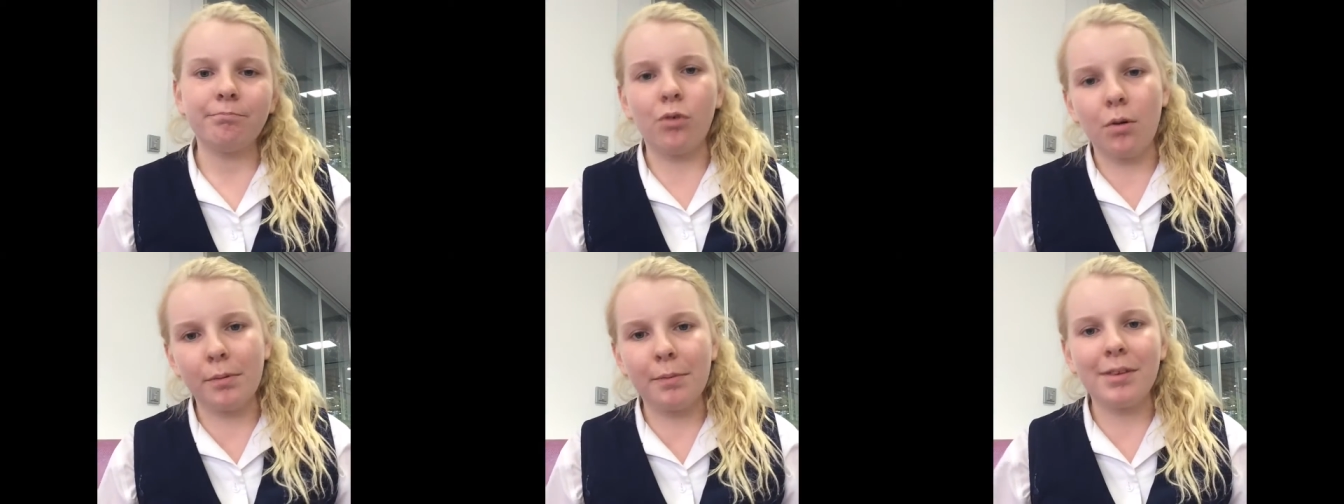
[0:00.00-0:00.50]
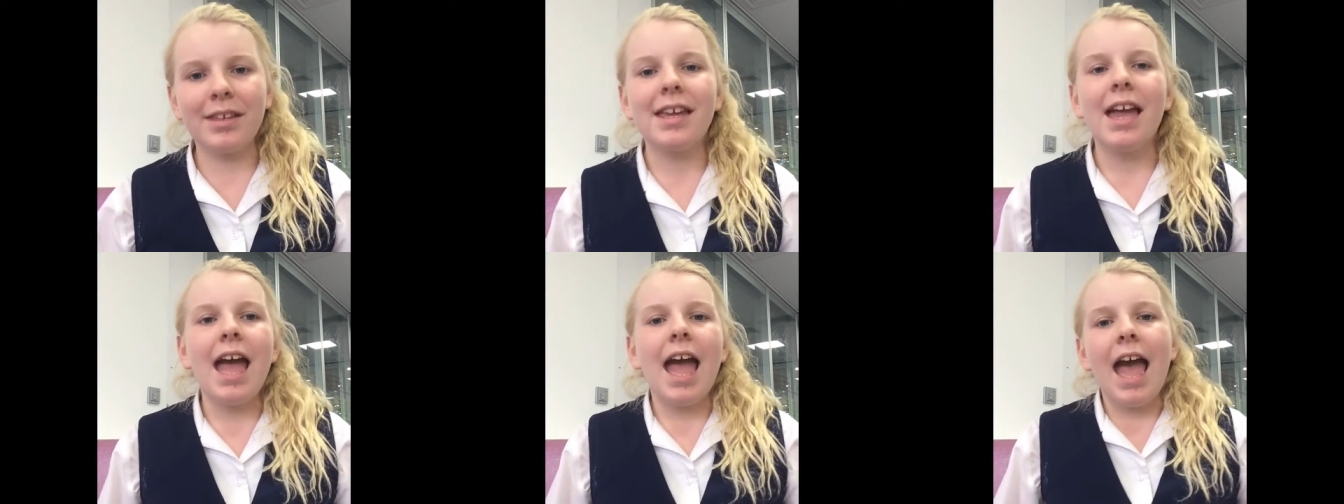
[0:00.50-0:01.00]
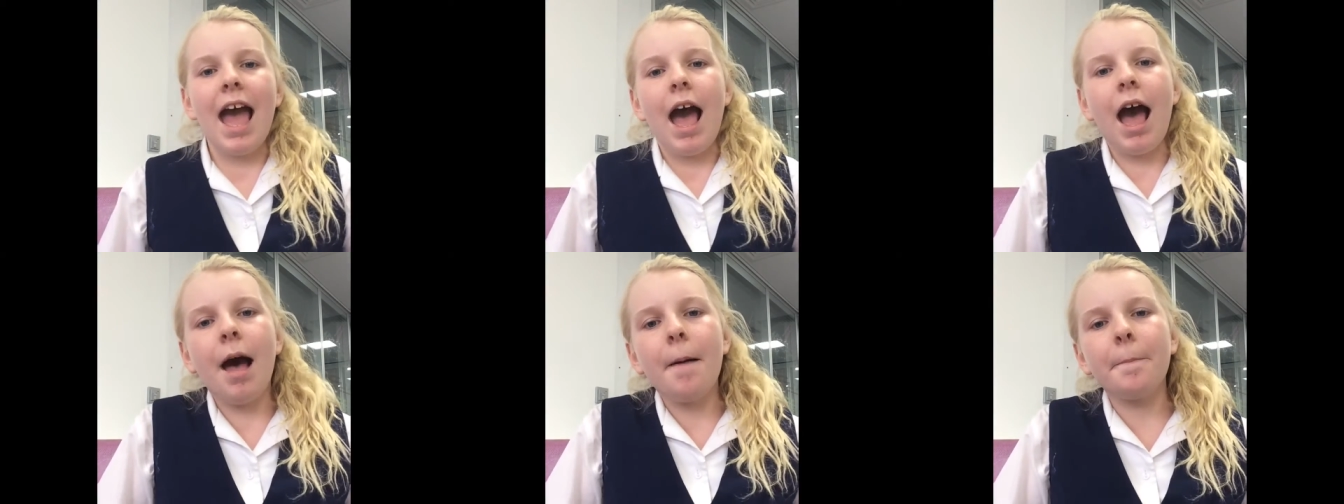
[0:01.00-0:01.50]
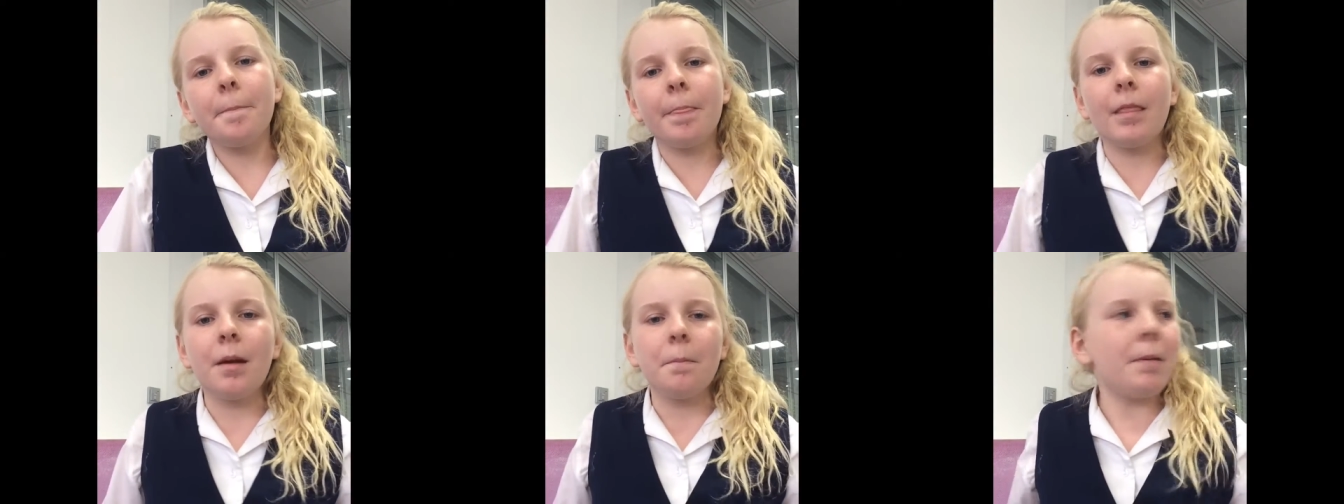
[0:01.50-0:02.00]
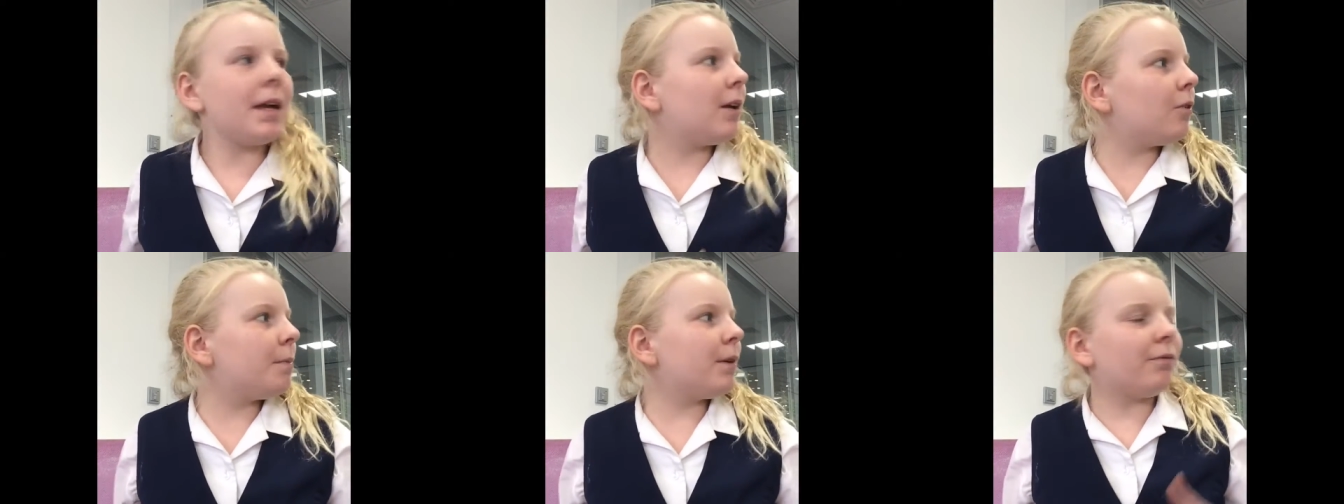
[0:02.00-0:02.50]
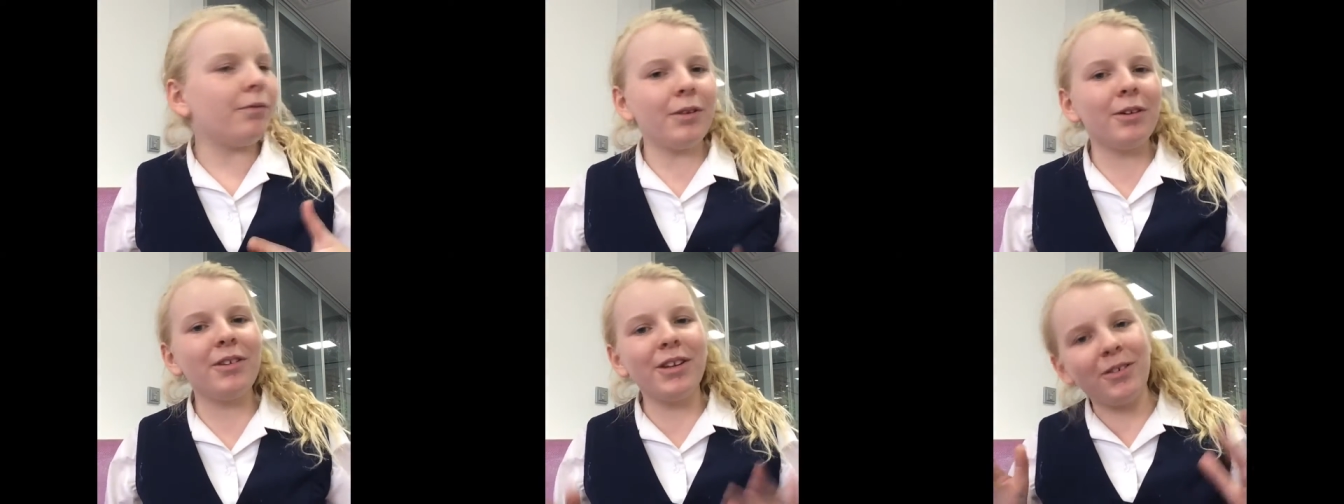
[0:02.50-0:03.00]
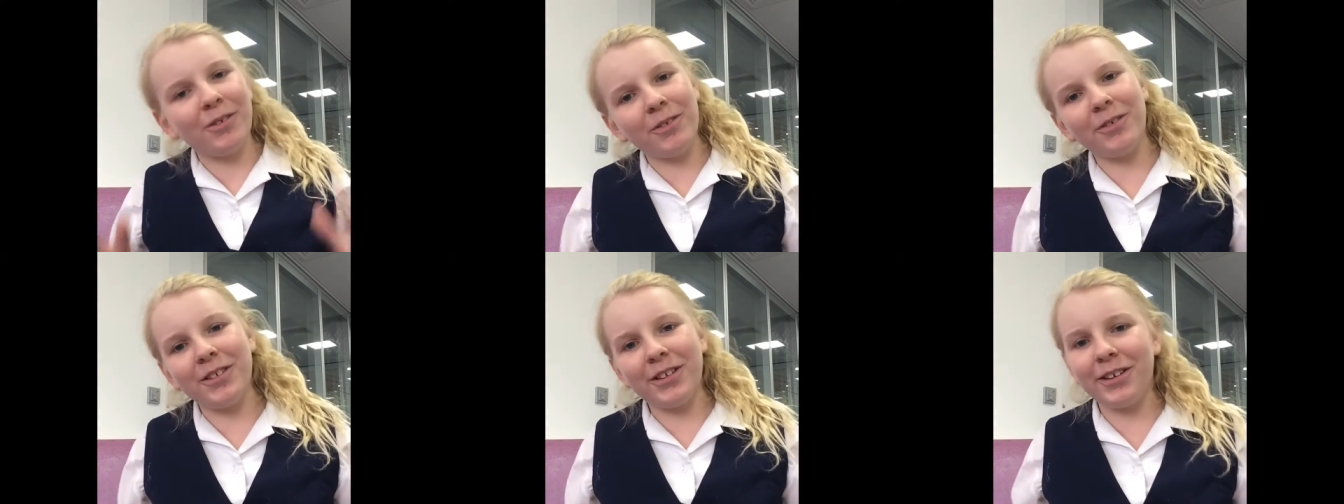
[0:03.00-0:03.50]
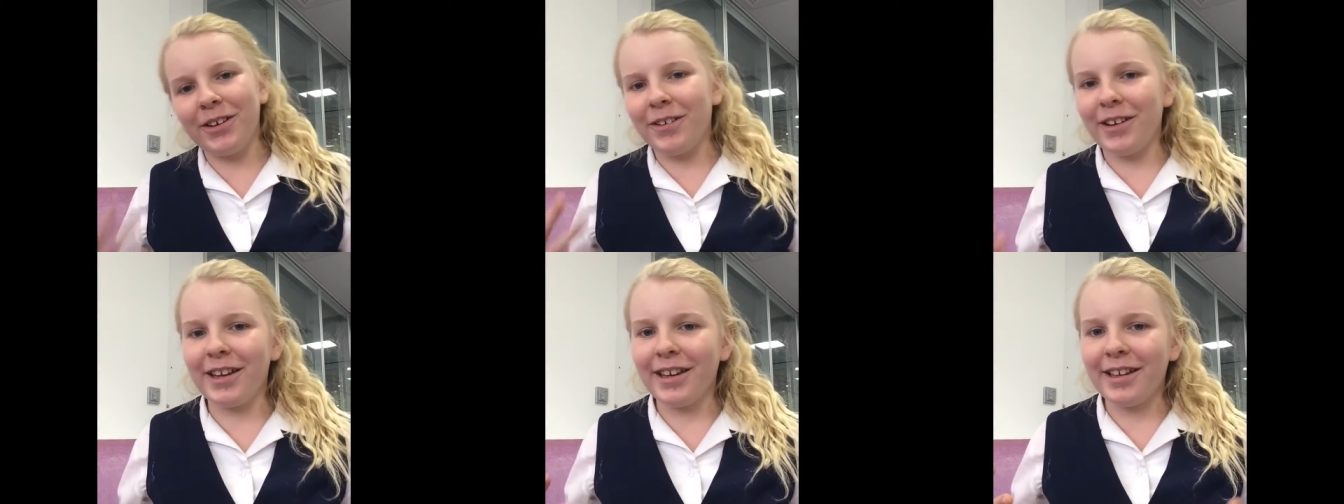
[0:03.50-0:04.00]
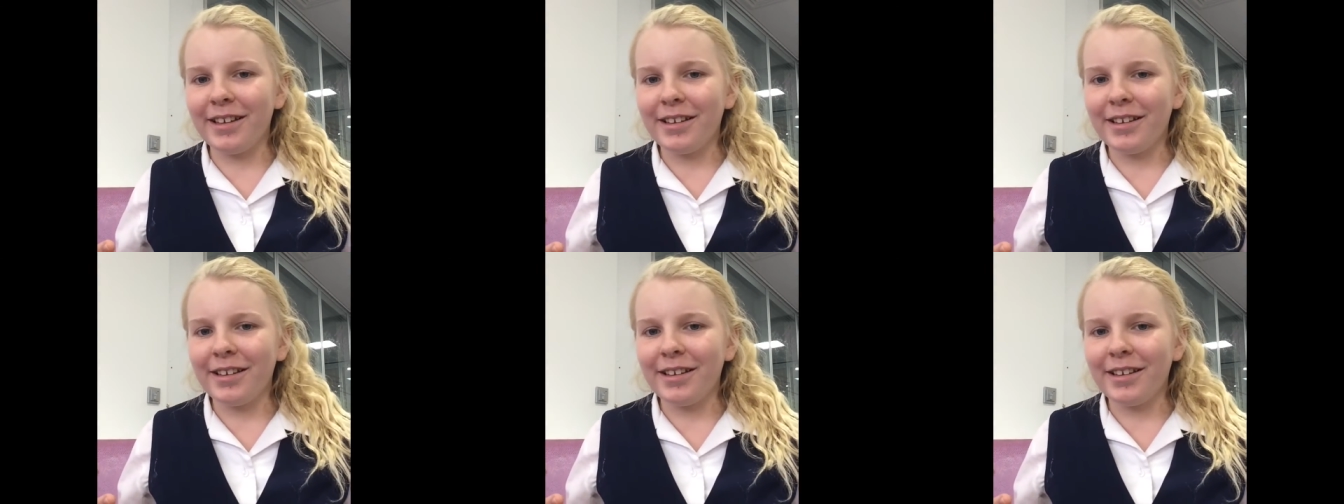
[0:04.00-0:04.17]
Probably. But it would be really cool to, you know, like,